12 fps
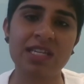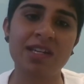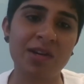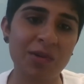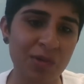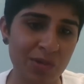in
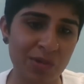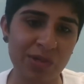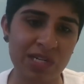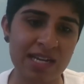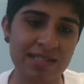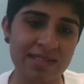our own
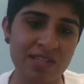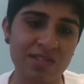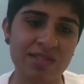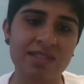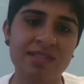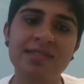
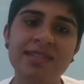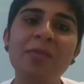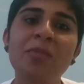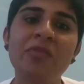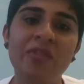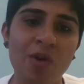organizations in
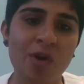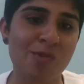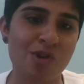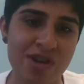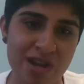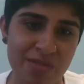some form
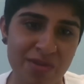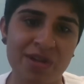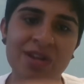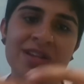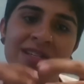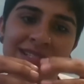or
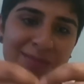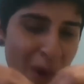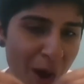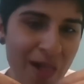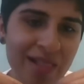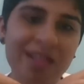another.
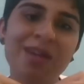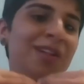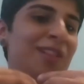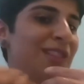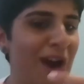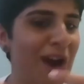Small,
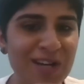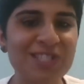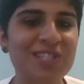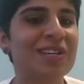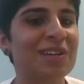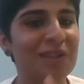
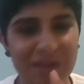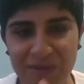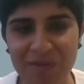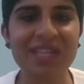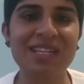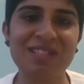large,
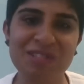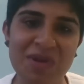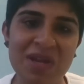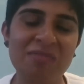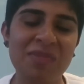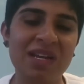we can do
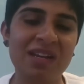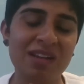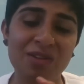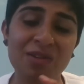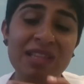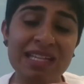it, but,
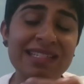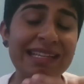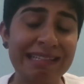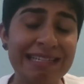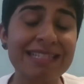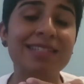you know, let's
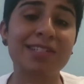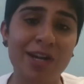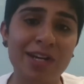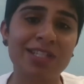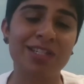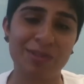at least
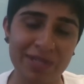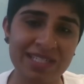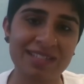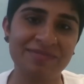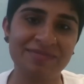start to do it.